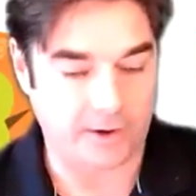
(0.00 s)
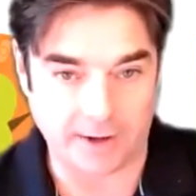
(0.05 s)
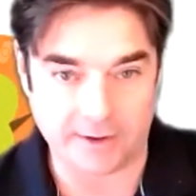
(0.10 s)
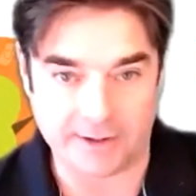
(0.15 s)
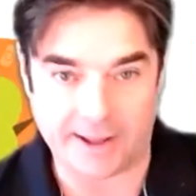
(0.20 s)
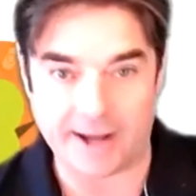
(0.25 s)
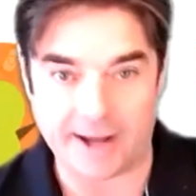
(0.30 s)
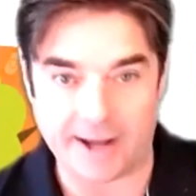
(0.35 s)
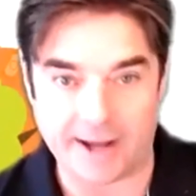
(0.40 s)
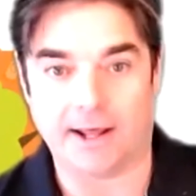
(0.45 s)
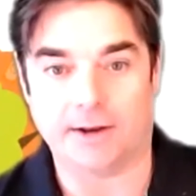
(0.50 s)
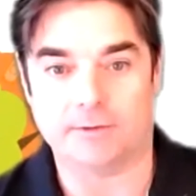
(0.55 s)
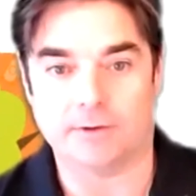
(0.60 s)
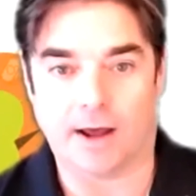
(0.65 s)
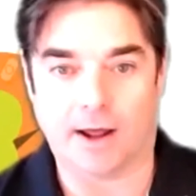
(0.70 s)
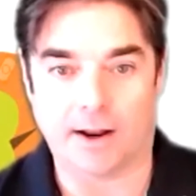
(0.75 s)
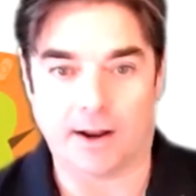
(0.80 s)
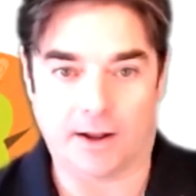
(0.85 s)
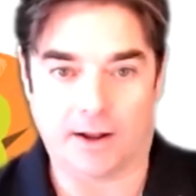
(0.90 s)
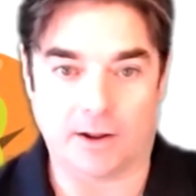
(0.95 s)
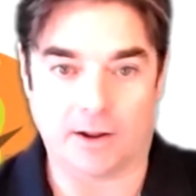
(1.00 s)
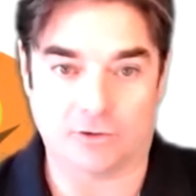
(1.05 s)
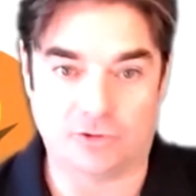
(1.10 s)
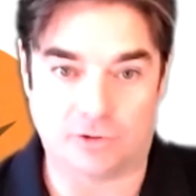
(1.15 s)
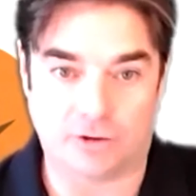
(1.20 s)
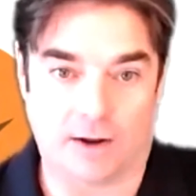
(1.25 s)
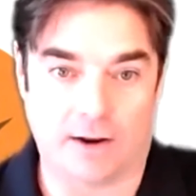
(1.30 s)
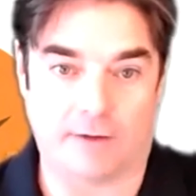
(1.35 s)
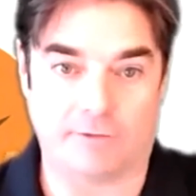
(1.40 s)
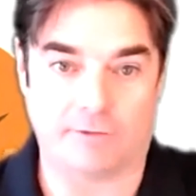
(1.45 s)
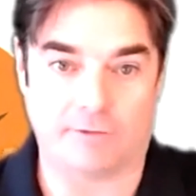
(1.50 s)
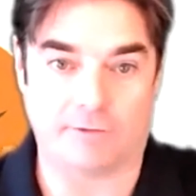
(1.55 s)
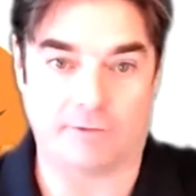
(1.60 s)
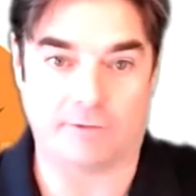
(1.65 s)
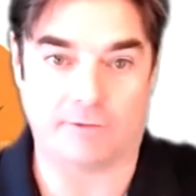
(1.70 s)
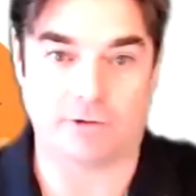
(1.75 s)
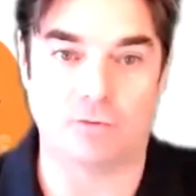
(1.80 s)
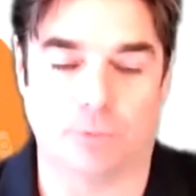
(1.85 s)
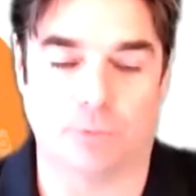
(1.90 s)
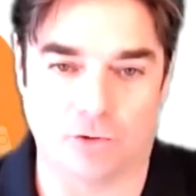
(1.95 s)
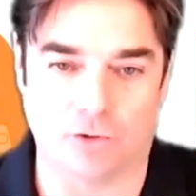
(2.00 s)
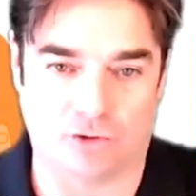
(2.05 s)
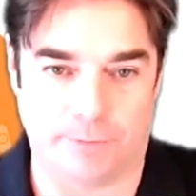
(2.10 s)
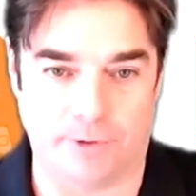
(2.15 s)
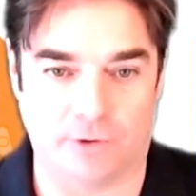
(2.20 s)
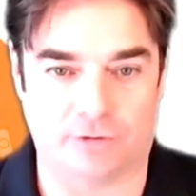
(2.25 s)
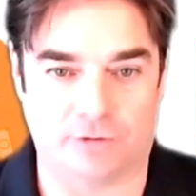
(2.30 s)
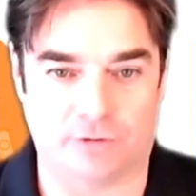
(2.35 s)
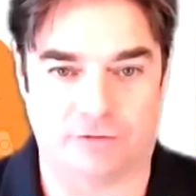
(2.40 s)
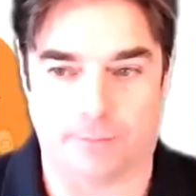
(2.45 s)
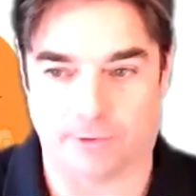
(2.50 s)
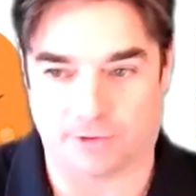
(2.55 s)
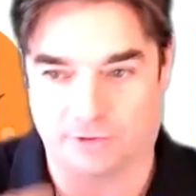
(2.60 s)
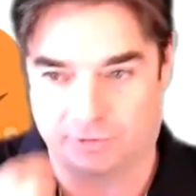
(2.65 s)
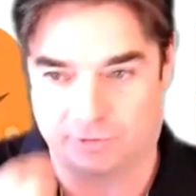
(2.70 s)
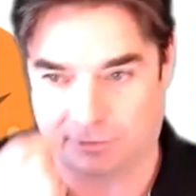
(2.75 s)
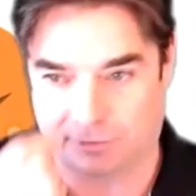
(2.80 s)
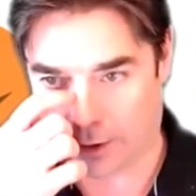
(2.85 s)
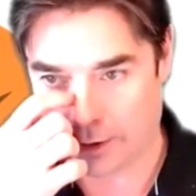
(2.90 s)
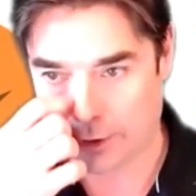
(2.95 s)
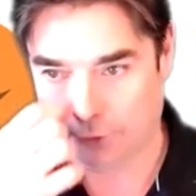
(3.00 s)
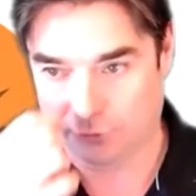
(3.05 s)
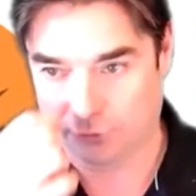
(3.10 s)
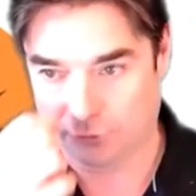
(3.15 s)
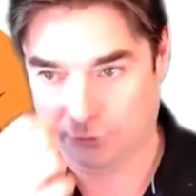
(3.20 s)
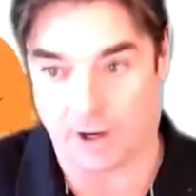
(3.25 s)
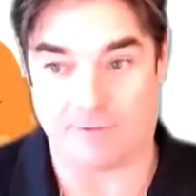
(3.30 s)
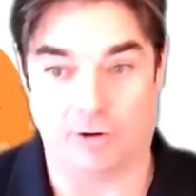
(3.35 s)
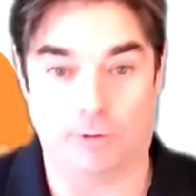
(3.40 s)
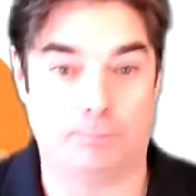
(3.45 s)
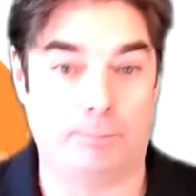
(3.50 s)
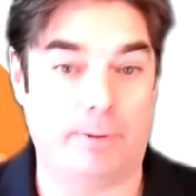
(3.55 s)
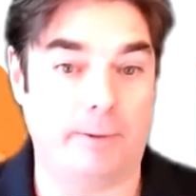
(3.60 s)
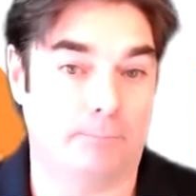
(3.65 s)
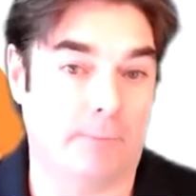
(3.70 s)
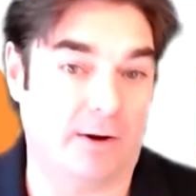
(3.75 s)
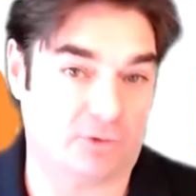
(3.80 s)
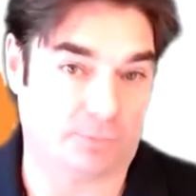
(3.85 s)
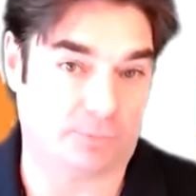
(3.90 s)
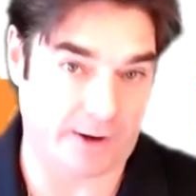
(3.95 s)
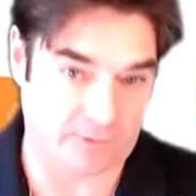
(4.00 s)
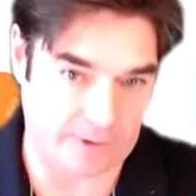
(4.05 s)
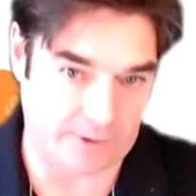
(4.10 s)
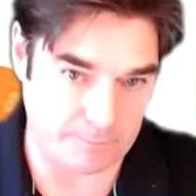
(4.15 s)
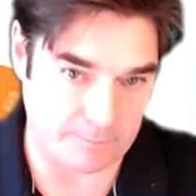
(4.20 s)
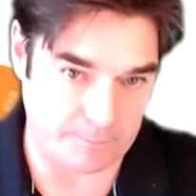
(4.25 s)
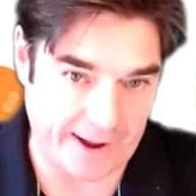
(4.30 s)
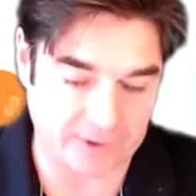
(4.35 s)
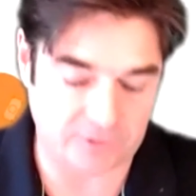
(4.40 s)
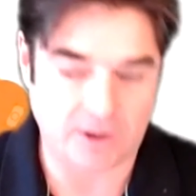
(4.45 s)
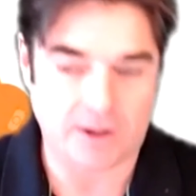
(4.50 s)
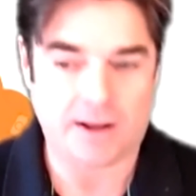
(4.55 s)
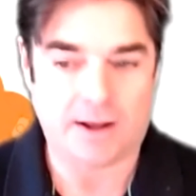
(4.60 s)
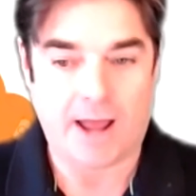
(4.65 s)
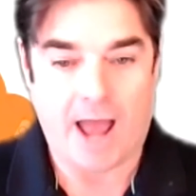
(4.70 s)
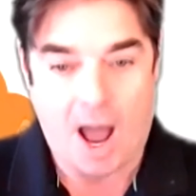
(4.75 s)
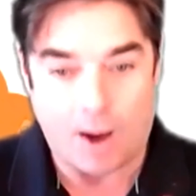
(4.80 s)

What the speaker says: getting in and having a reasonable contribution from the start, it's going to have a much bigger impact.